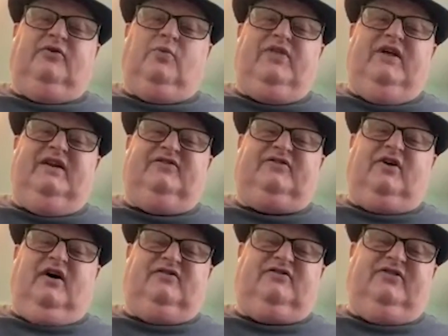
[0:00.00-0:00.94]
So when they
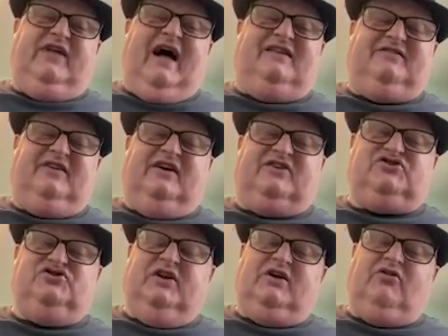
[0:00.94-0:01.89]
discuss that
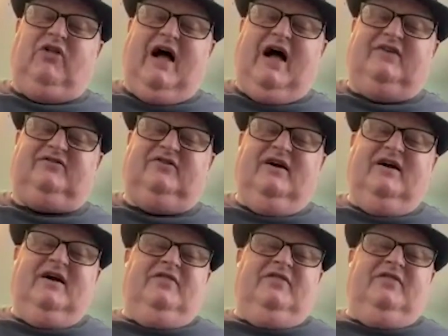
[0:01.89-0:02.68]
section in class,